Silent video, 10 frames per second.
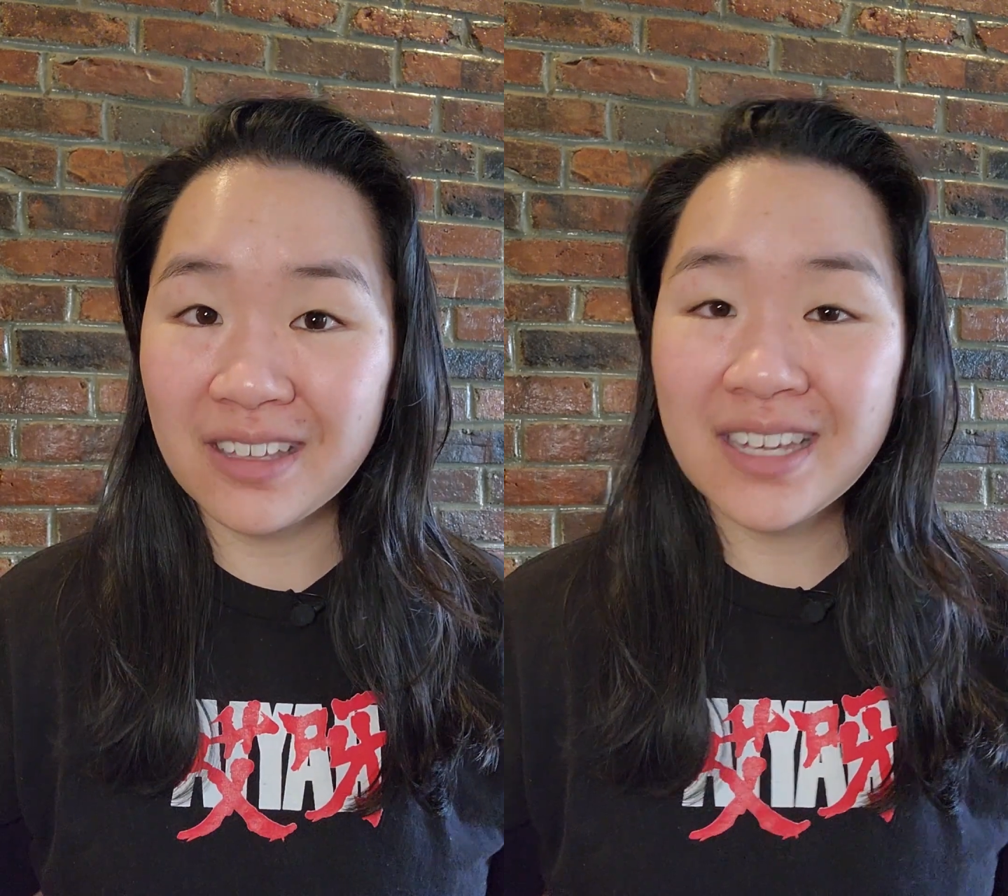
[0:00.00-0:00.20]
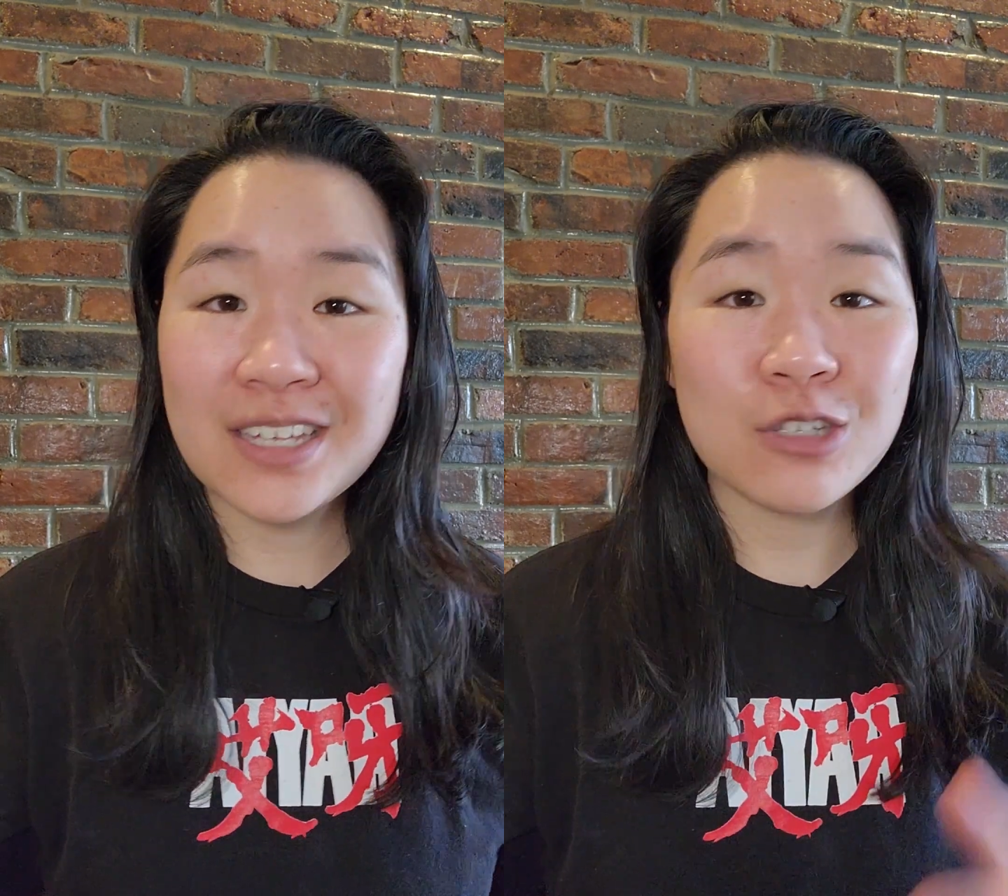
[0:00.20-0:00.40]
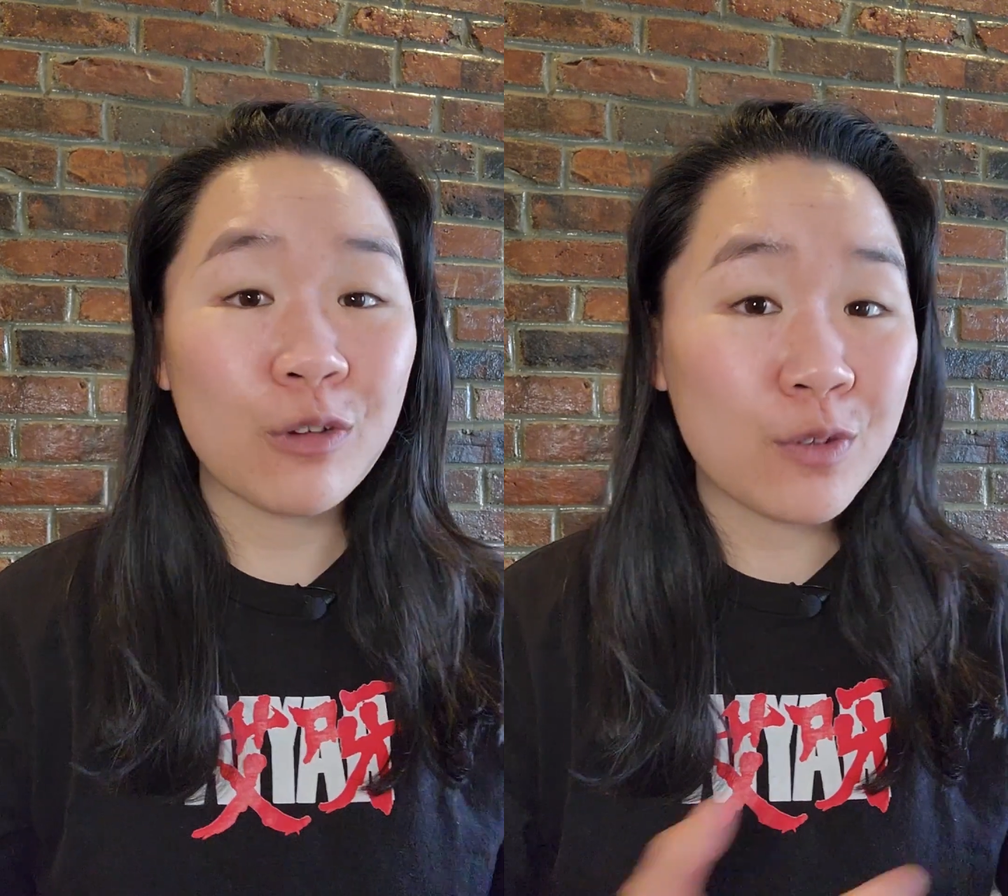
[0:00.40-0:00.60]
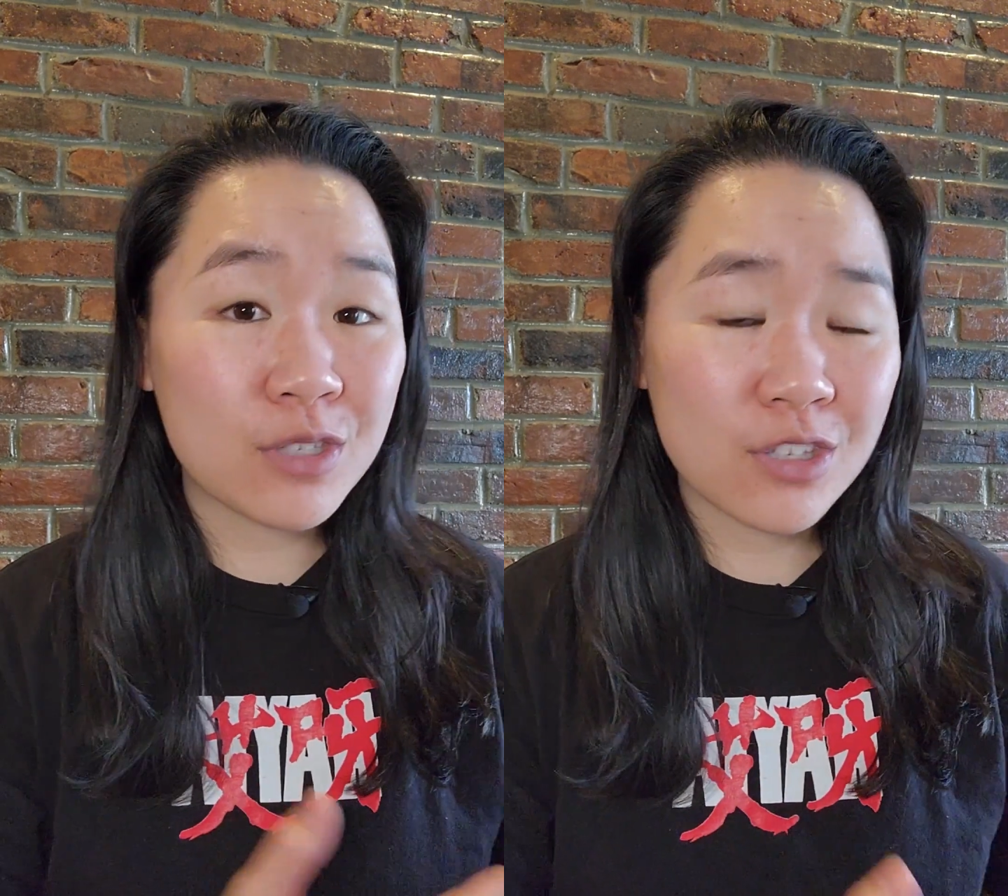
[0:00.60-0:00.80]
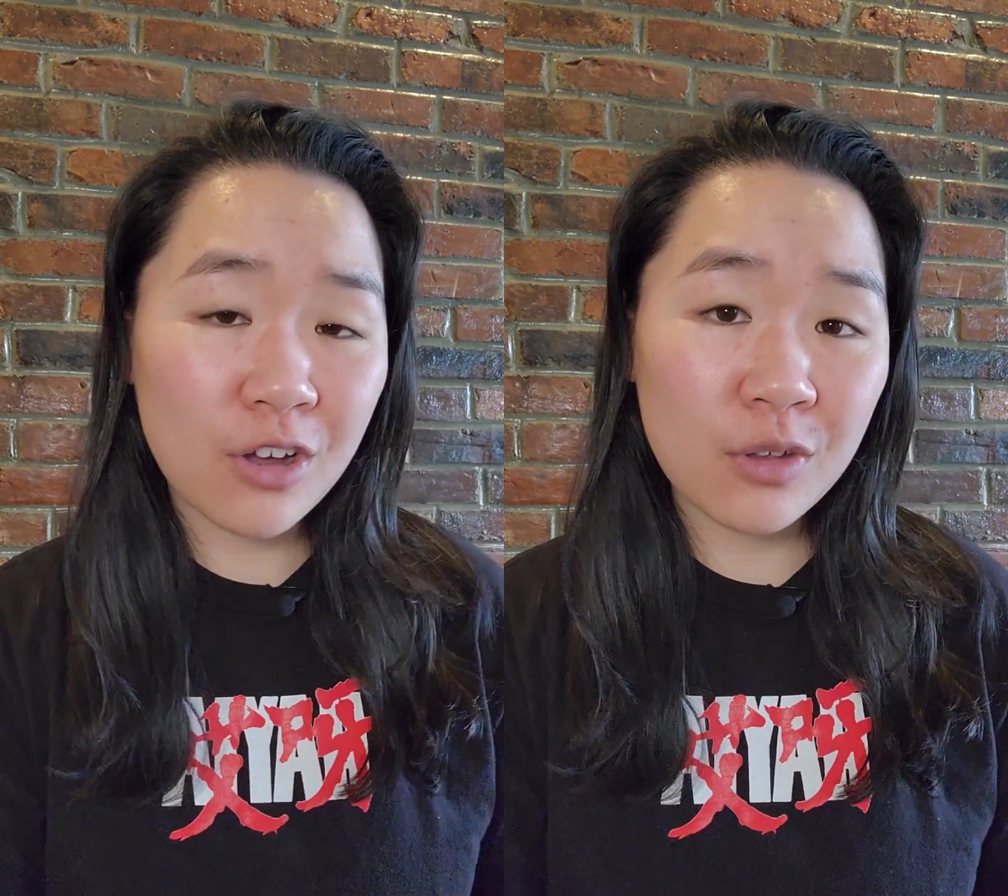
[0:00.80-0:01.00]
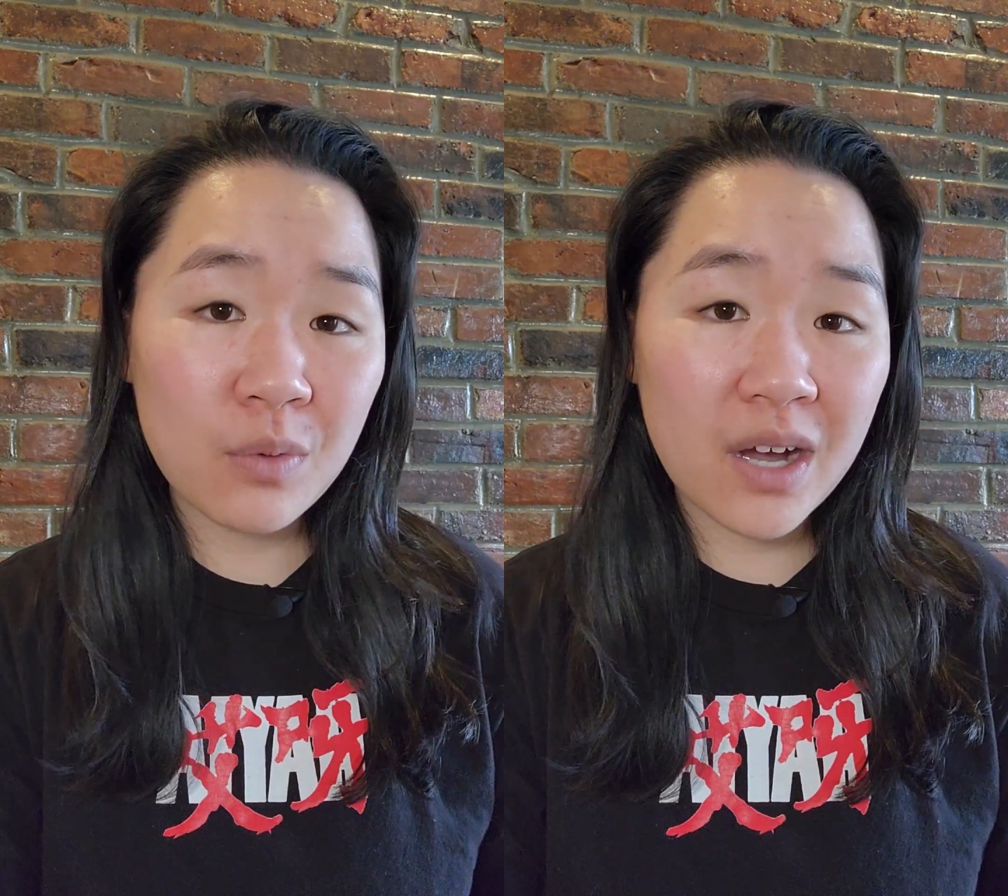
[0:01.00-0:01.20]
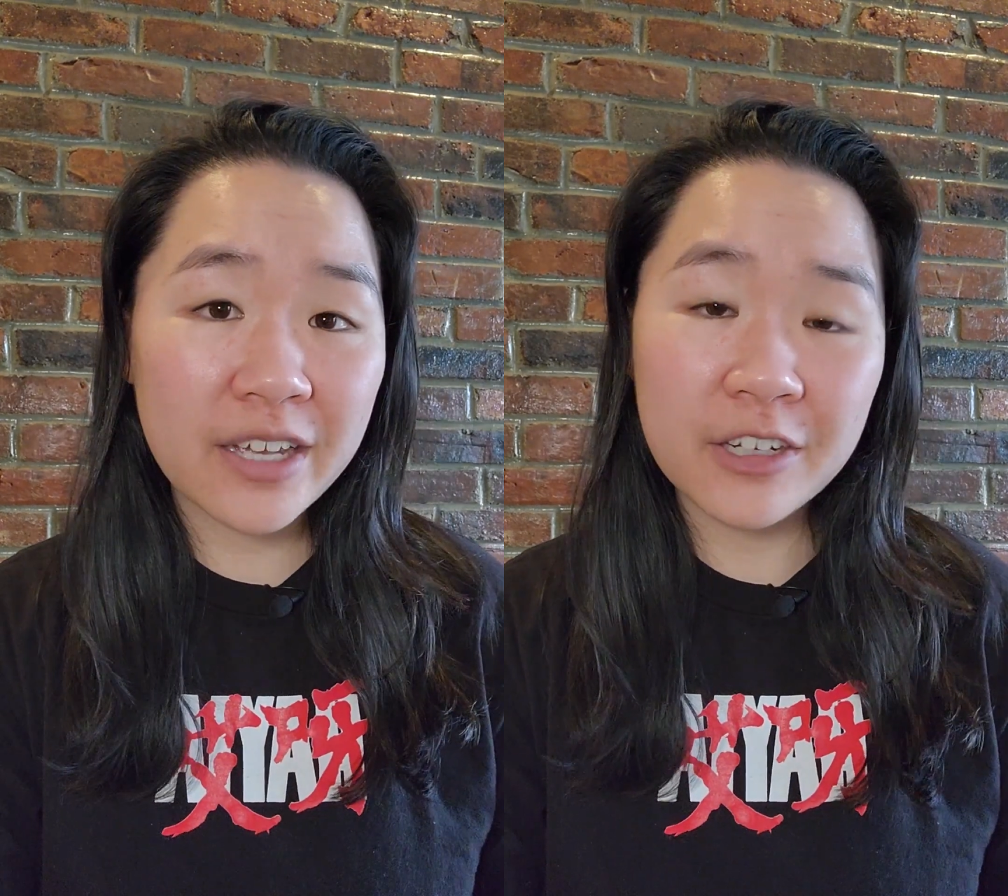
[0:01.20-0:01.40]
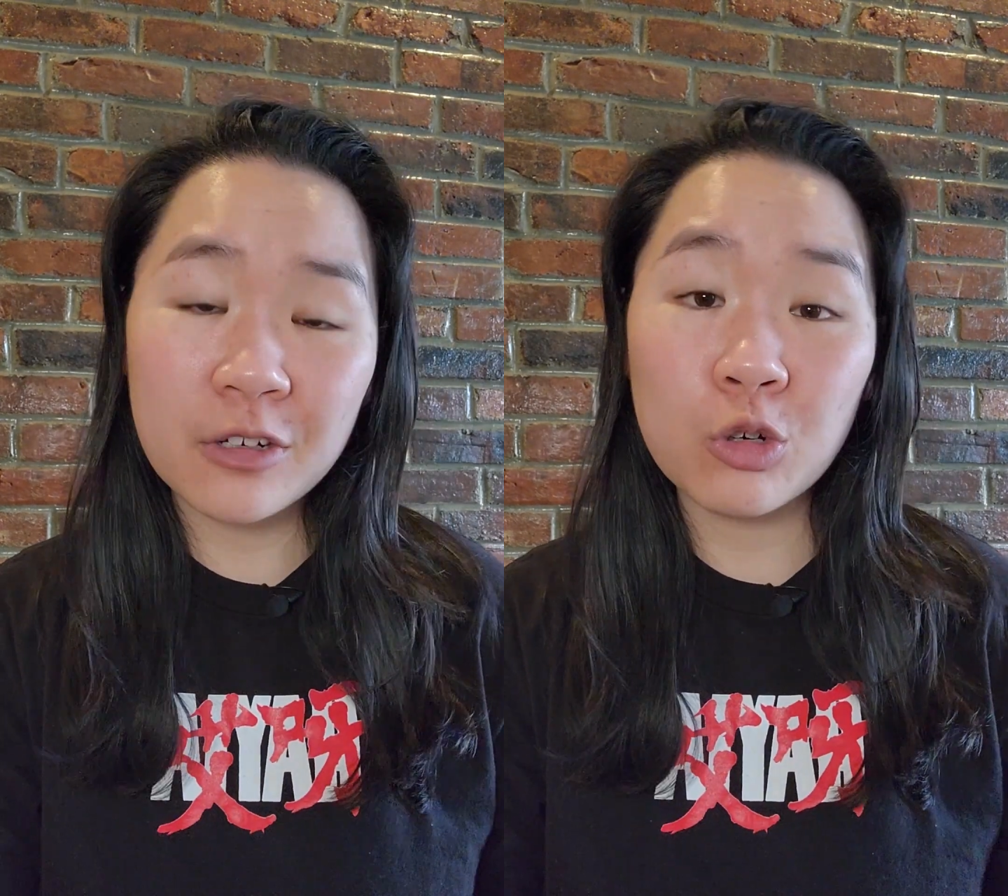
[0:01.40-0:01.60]
So if you saw The
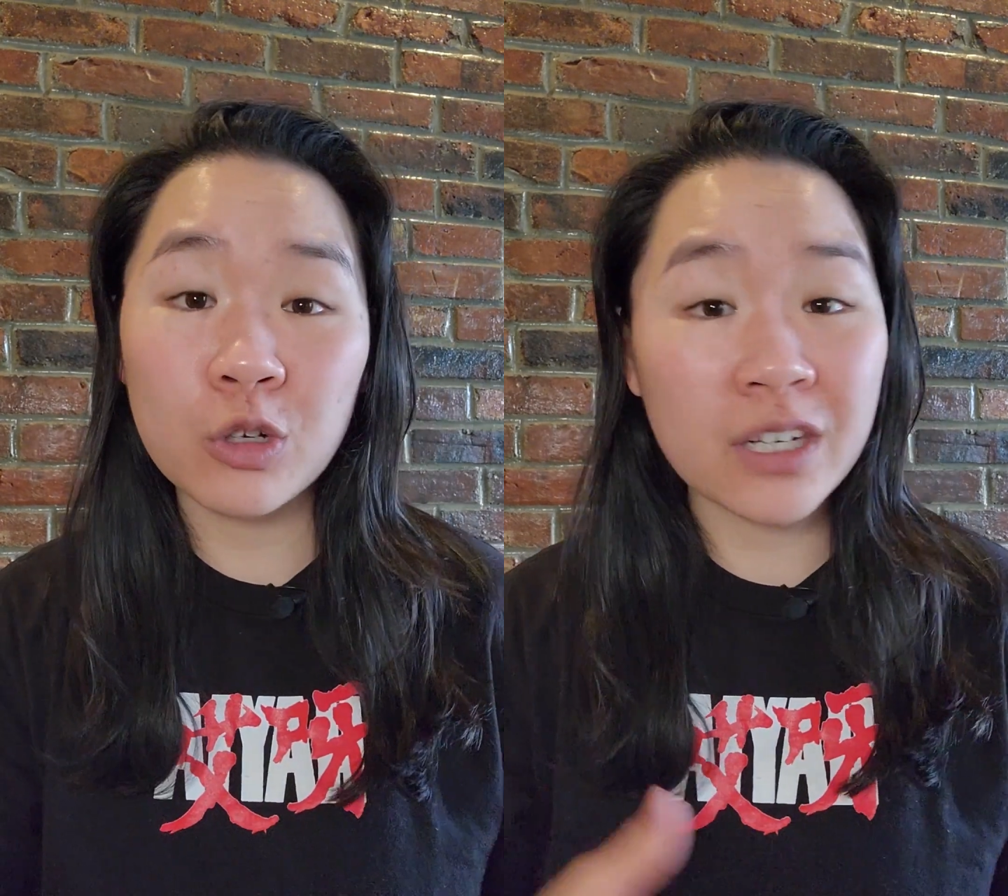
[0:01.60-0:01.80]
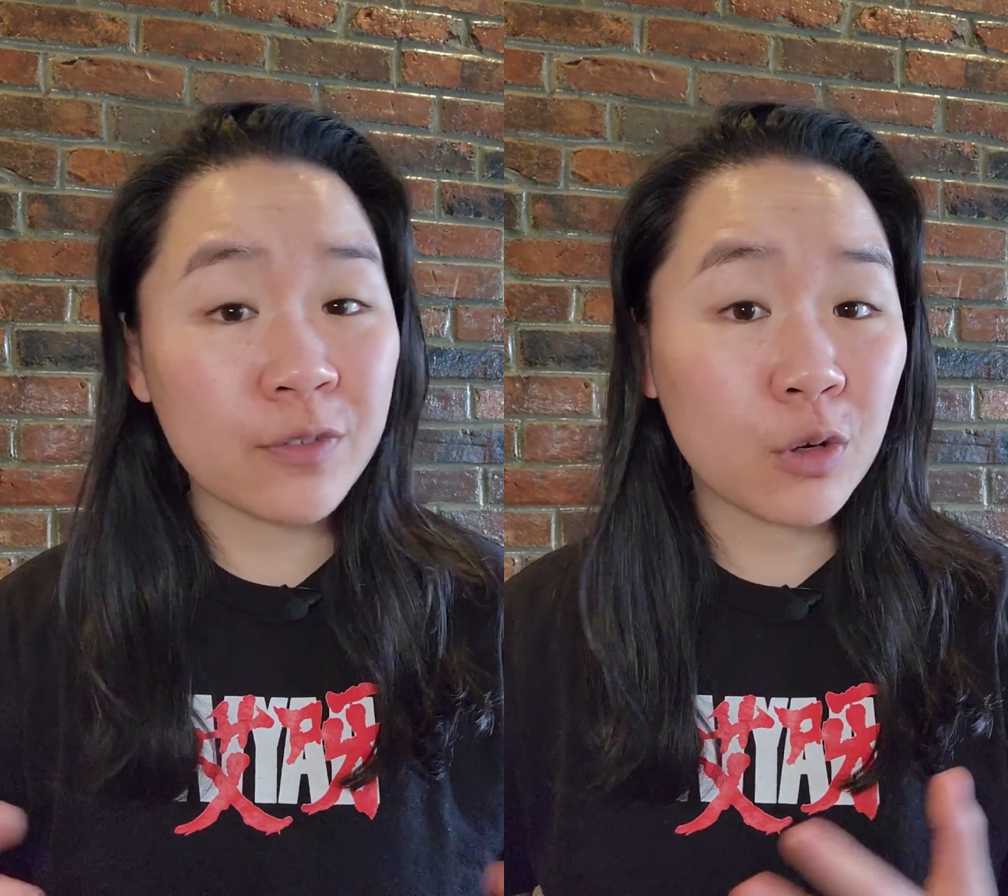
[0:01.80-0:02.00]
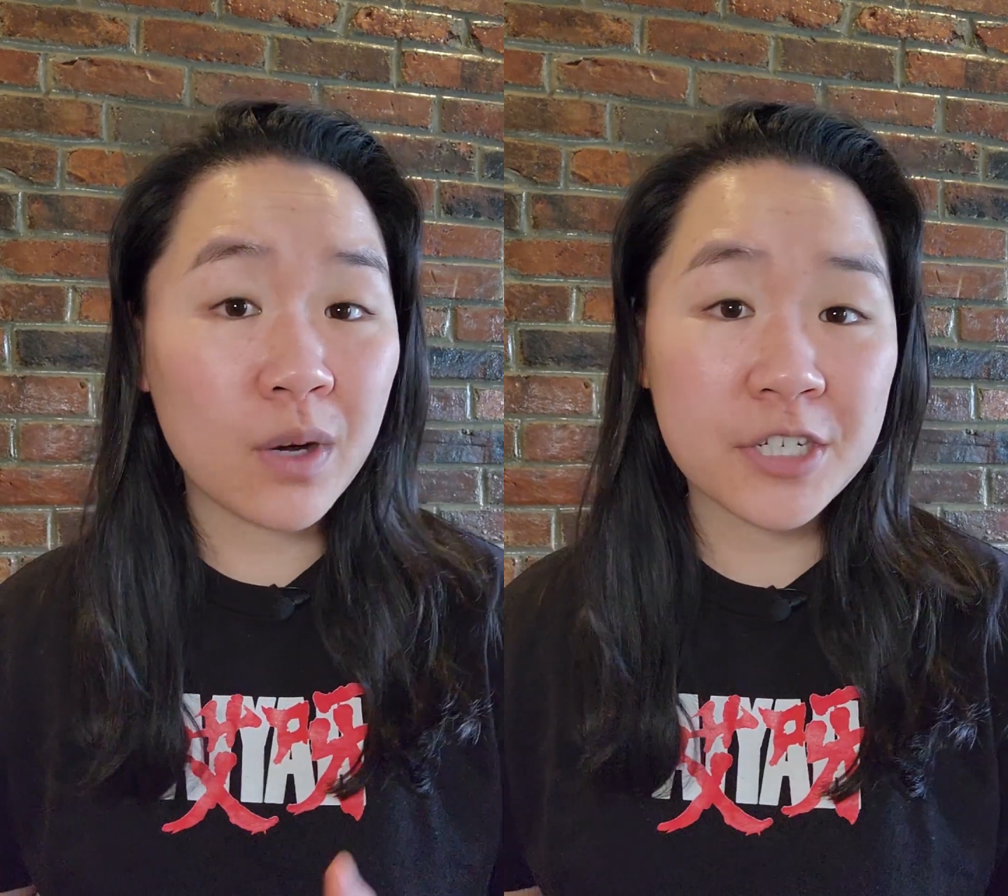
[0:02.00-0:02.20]
Wire, or if you're watching a